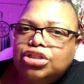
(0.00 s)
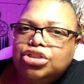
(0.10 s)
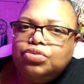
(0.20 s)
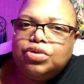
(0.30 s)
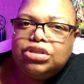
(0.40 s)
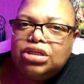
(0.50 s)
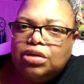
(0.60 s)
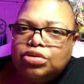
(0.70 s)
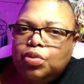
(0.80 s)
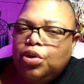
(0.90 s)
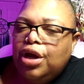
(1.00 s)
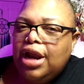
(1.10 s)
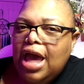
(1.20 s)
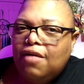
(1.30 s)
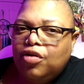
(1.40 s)
because she went to us, want
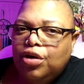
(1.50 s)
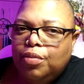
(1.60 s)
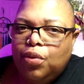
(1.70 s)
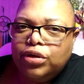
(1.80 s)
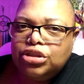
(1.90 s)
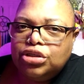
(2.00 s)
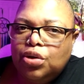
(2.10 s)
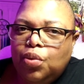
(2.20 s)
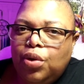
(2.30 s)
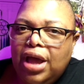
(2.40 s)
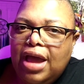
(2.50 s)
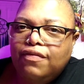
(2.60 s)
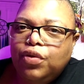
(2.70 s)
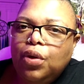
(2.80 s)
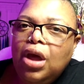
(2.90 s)
her to have an abortion and what
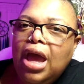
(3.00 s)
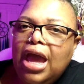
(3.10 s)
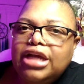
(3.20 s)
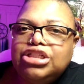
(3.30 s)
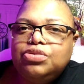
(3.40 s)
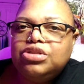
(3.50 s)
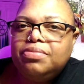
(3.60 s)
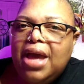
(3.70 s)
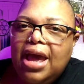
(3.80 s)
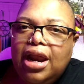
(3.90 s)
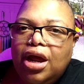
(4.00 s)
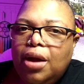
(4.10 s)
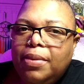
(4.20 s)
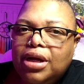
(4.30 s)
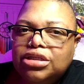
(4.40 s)
have you. And she was mad at
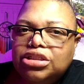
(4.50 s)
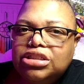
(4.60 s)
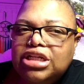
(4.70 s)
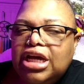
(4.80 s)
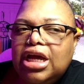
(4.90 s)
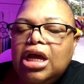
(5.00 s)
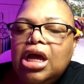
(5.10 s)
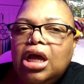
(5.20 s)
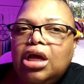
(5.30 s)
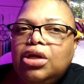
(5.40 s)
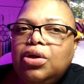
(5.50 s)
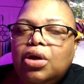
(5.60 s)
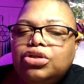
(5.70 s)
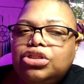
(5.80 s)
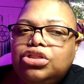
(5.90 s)
her because she said, you
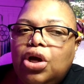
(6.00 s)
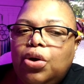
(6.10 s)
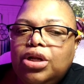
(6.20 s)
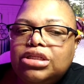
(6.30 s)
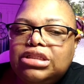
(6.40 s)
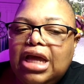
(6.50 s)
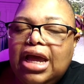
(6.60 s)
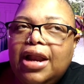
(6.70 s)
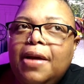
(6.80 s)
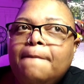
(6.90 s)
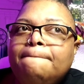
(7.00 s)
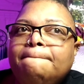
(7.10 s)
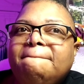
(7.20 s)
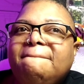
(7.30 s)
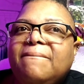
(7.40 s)
know, she told us that
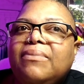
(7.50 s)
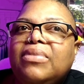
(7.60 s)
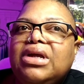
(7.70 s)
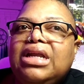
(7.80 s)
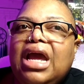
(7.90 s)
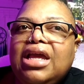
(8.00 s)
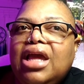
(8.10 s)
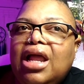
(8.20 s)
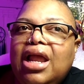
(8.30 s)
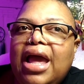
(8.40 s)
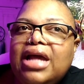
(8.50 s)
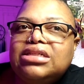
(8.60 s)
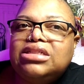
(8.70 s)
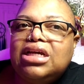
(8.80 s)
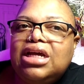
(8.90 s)
Daniela
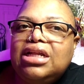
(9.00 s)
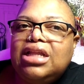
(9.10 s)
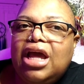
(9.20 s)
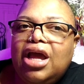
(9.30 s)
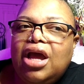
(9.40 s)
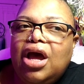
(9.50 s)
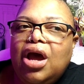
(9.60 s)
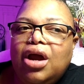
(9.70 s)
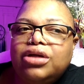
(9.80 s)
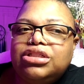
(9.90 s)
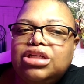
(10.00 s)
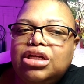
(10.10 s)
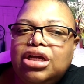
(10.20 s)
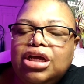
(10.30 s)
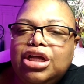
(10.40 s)
had said that her
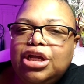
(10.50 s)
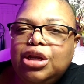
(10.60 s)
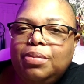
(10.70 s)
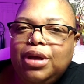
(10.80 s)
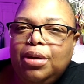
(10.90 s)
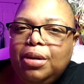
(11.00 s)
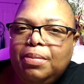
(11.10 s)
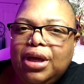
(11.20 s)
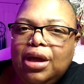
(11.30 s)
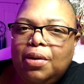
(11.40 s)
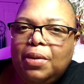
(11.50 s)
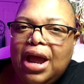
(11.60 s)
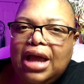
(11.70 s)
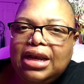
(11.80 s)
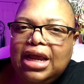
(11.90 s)
son couldn't be
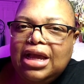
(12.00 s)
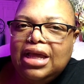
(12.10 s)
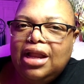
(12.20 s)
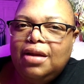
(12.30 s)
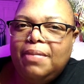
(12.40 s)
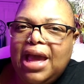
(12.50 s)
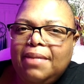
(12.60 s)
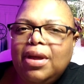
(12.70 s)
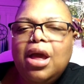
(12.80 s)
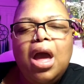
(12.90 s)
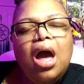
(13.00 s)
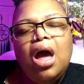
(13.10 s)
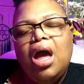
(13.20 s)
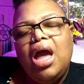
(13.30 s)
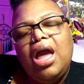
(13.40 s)
around Daniela, baby.
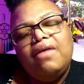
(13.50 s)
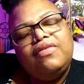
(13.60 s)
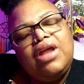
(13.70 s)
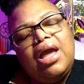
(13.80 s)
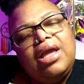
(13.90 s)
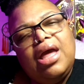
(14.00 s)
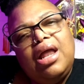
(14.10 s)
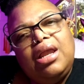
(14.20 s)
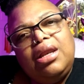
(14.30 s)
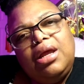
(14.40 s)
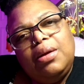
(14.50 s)
If Daniela